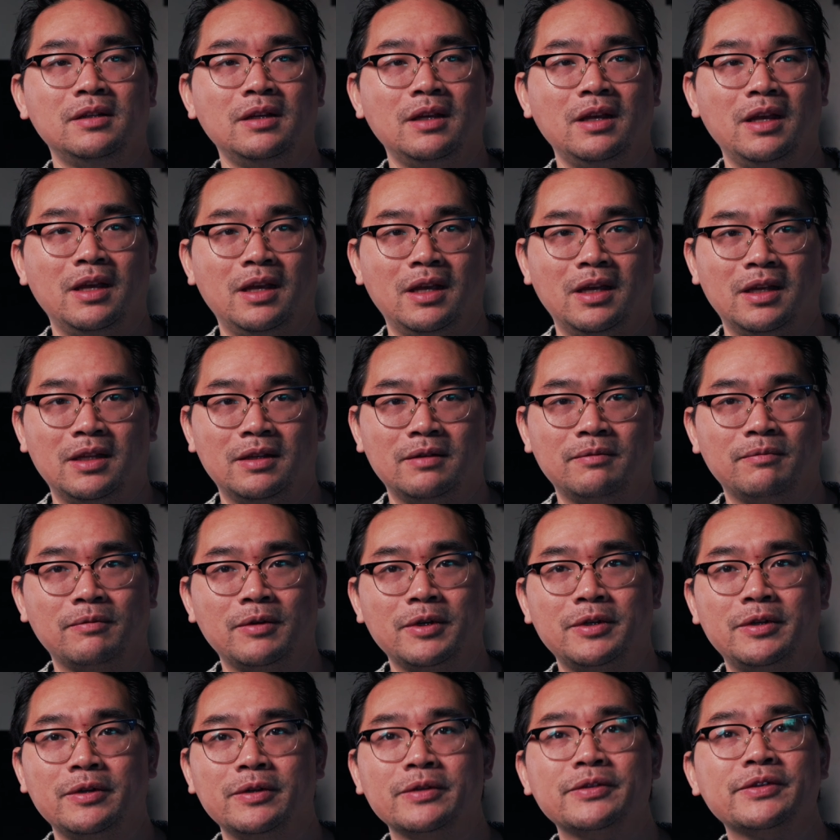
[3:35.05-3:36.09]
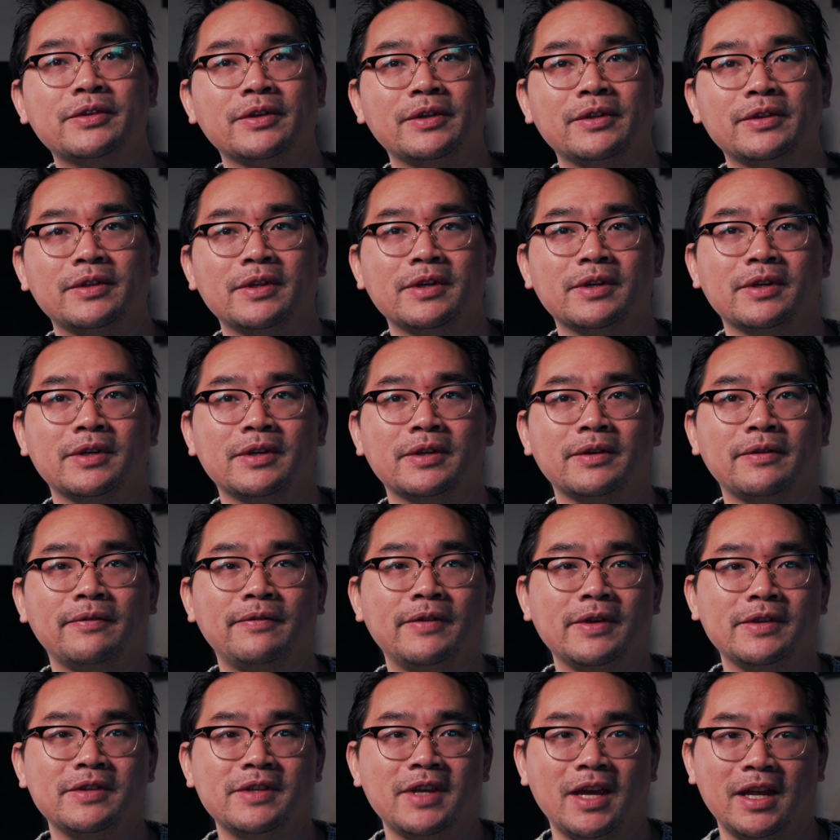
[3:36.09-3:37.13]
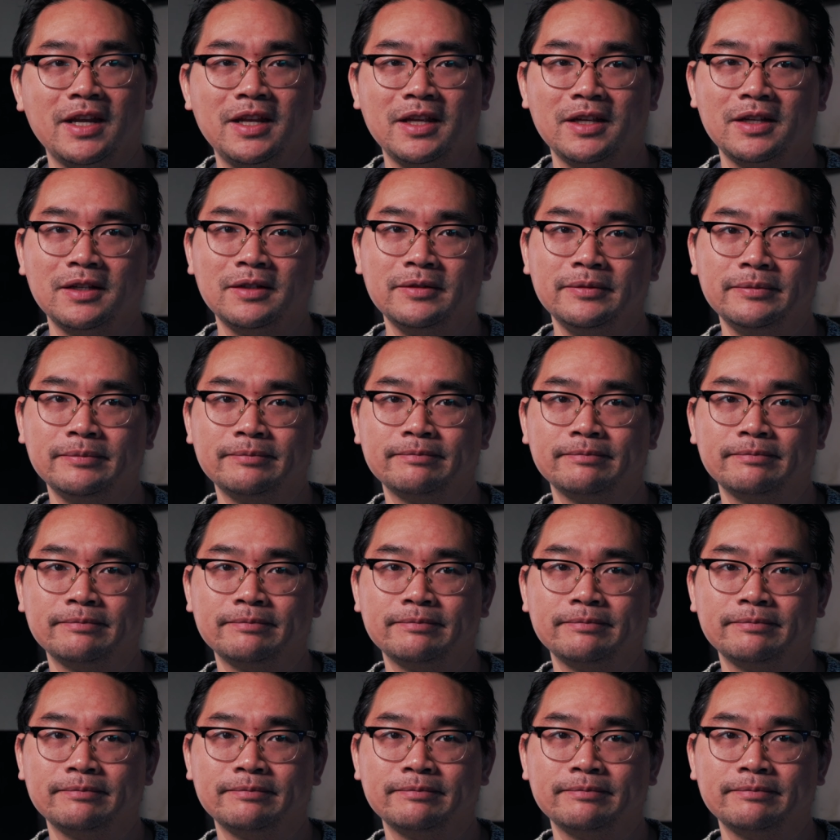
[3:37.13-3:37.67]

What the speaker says: and reducing the vignetting.